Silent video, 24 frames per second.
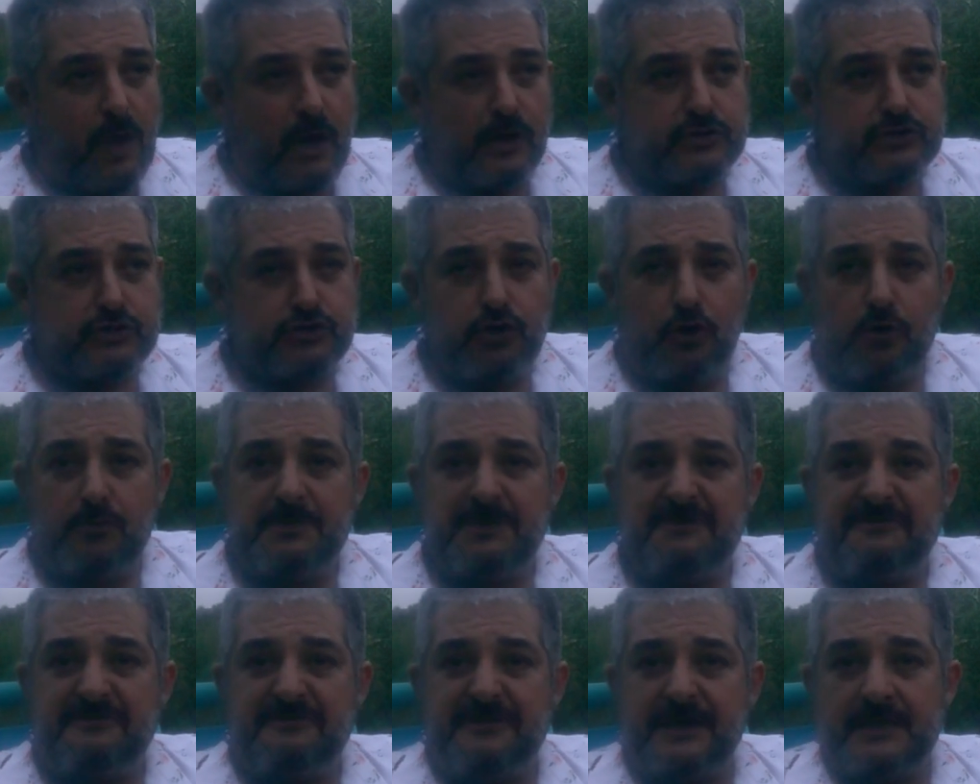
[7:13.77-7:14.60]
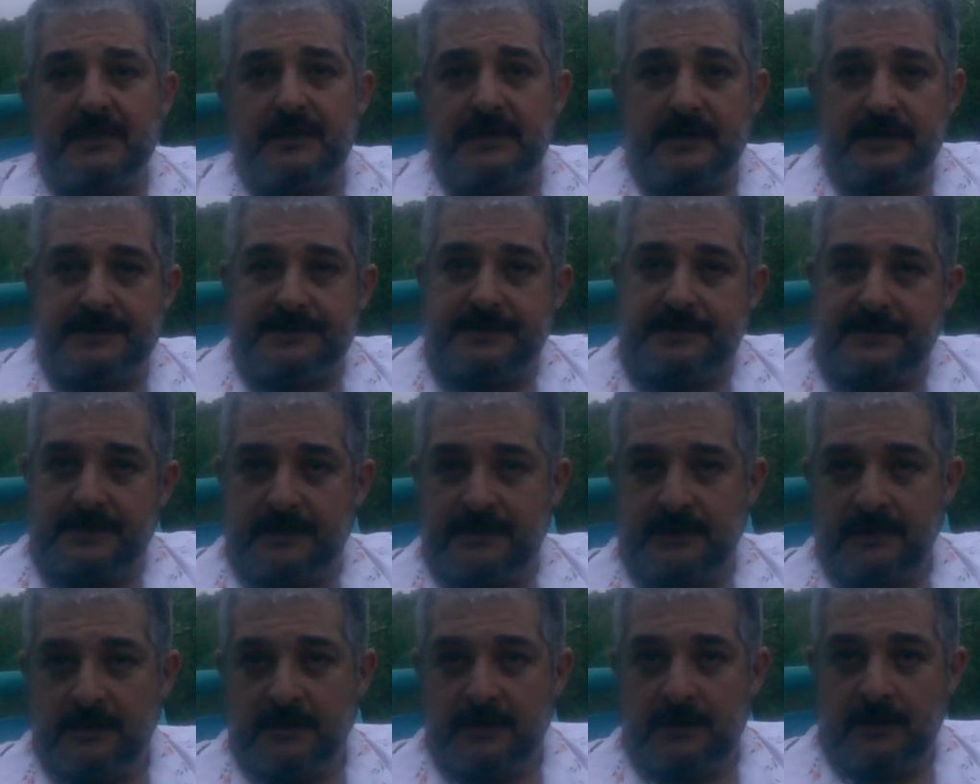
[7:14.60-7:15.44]
Show me Finland
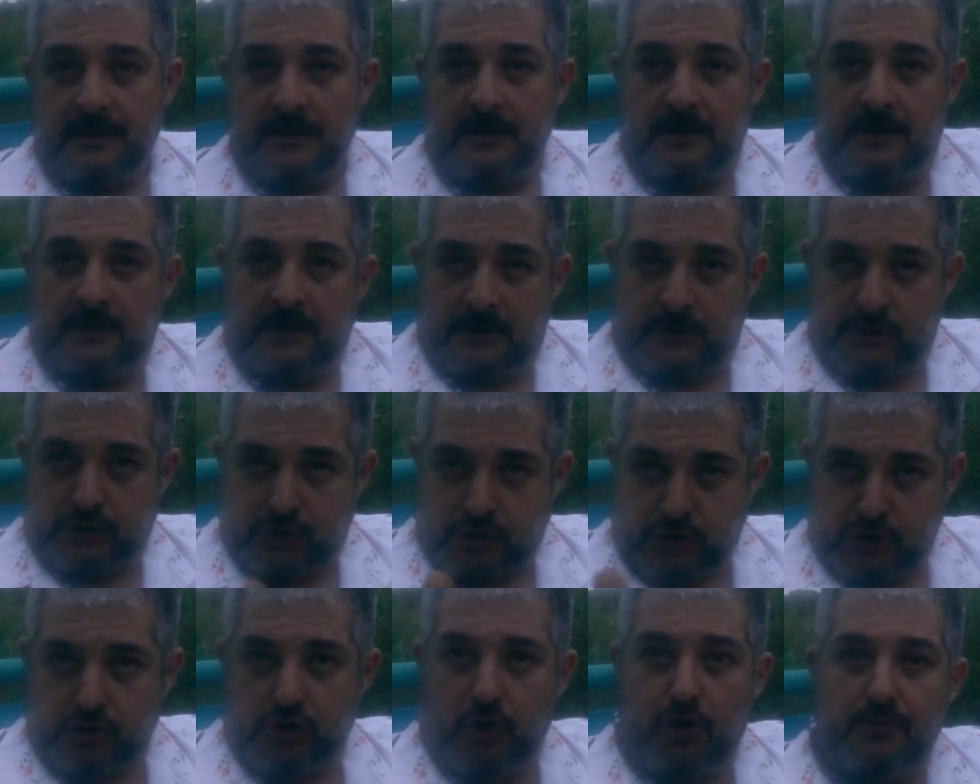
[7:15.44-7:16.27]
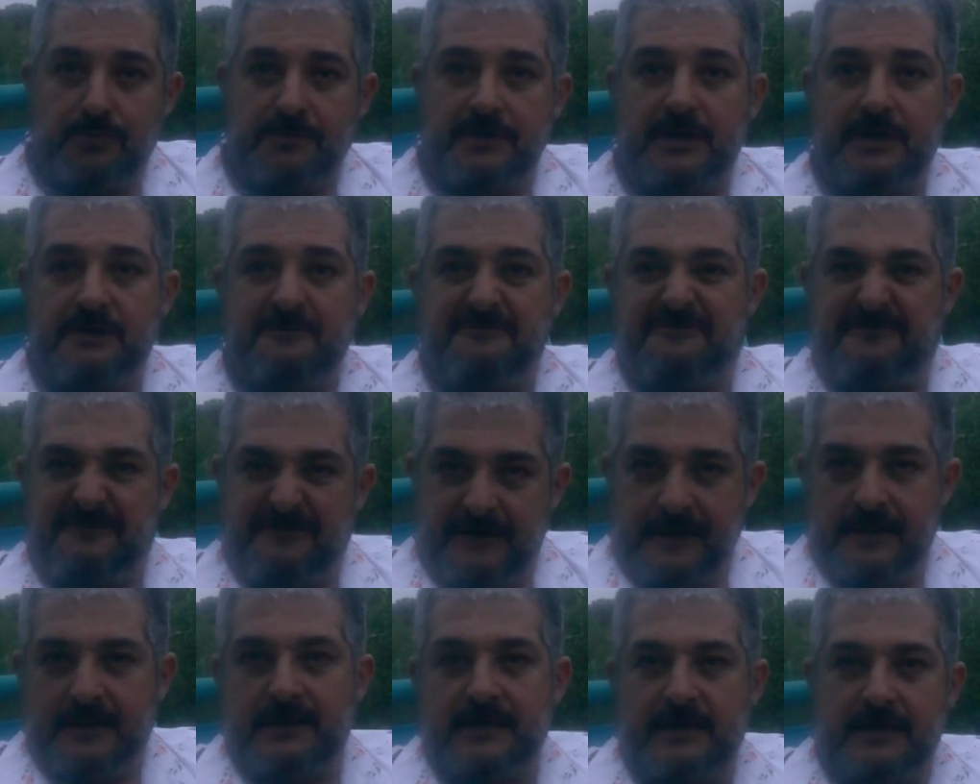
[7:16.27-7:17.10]
show me
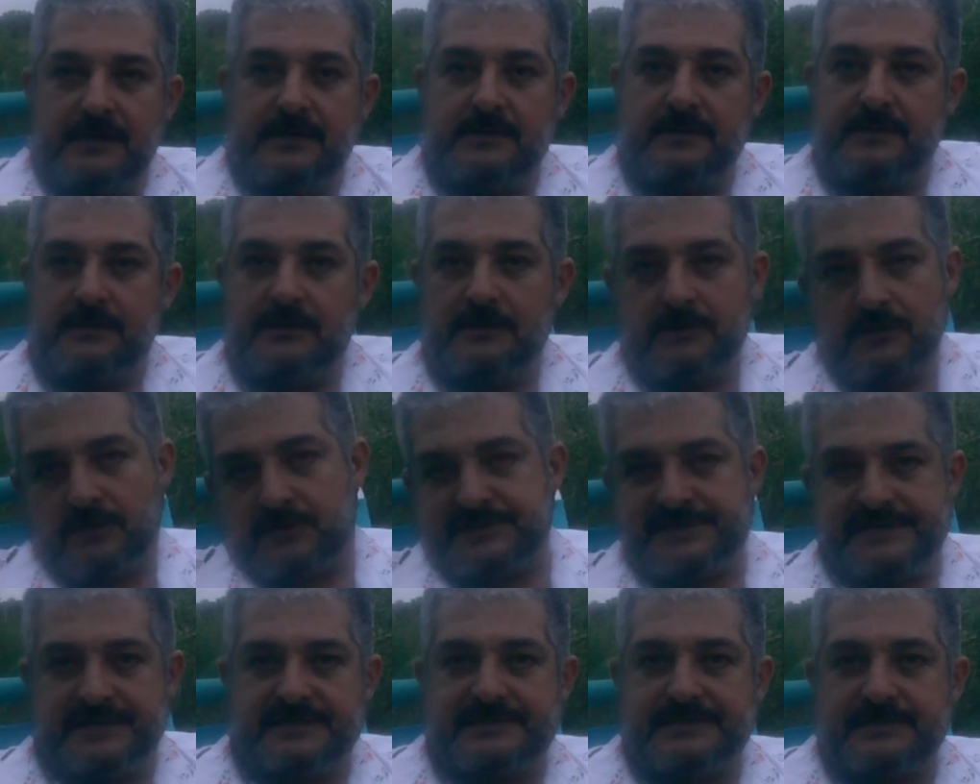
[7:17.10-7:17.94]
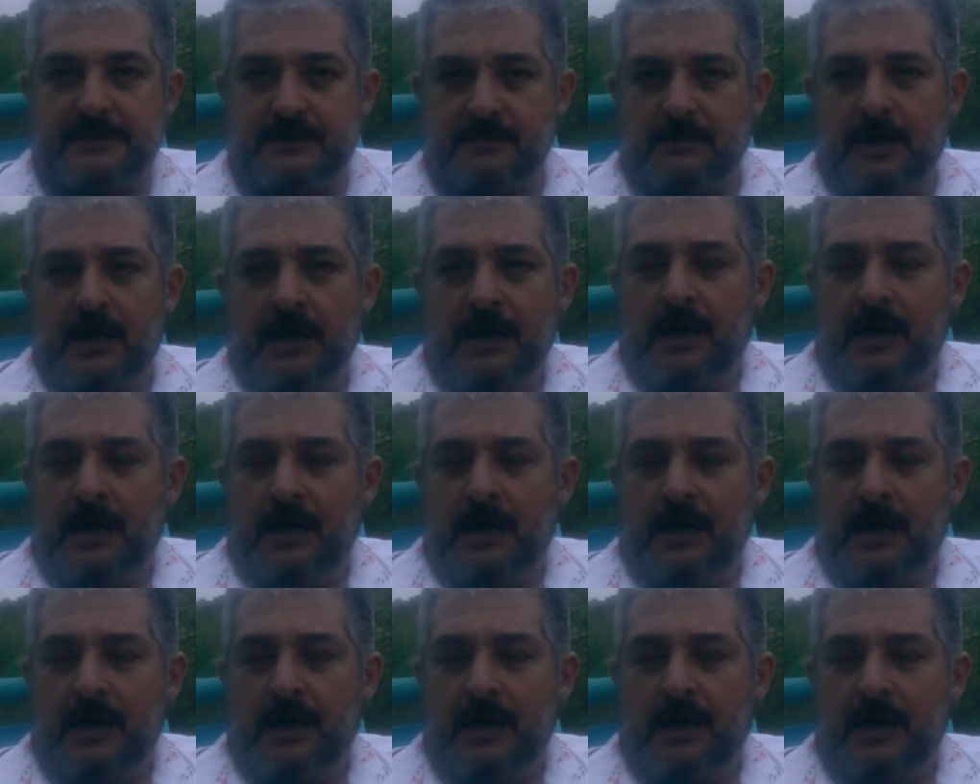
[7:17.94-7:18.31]
Finland in your system.